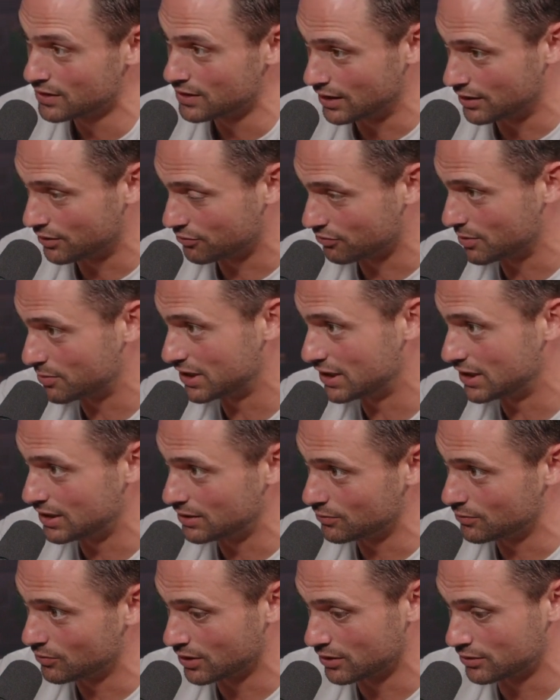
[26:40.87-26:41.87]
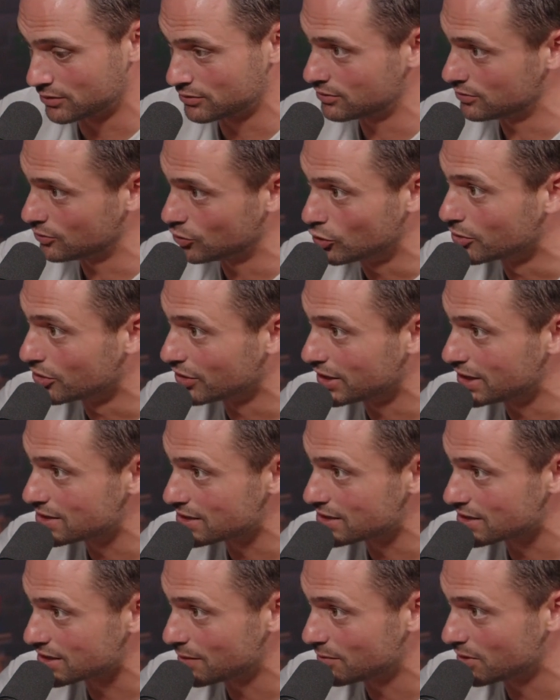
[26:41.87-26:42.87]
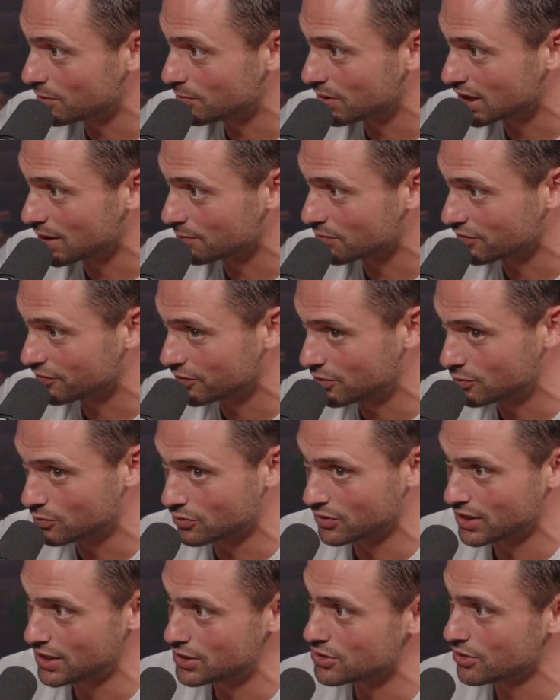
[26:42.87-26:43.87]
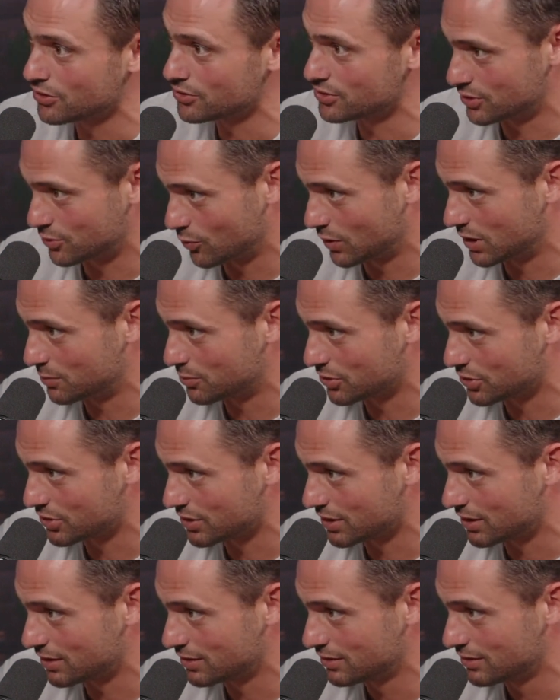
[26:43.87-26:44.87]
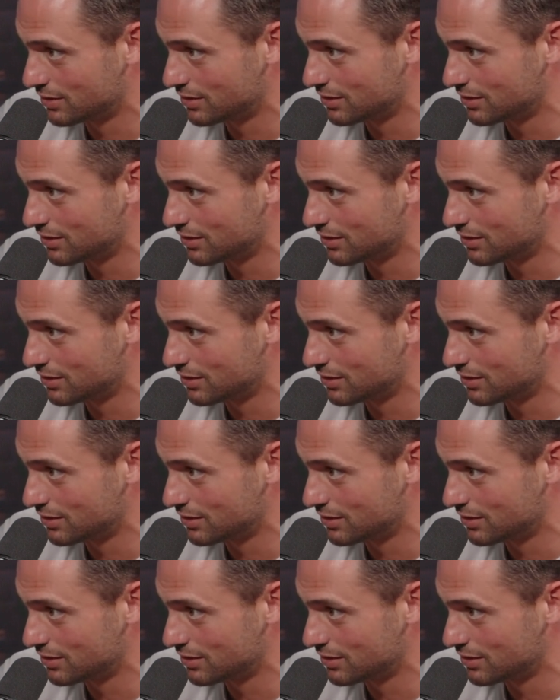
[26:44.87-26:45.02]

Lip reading: and 3PD where Uber Eats is coming to pick up the food. Well, they charge you 20%.